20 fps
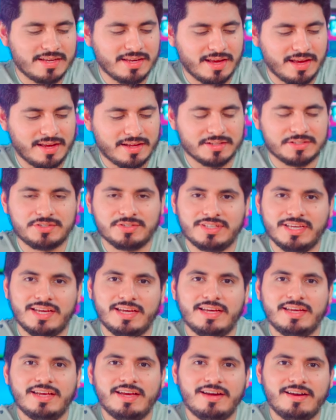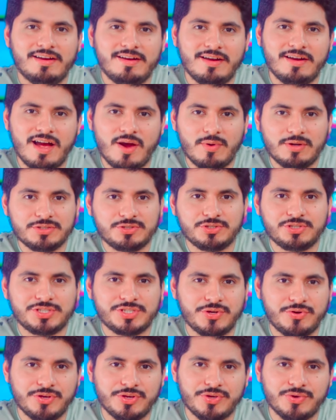And today uh, I want to
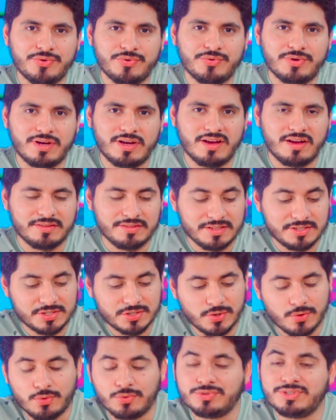show you uh, this cool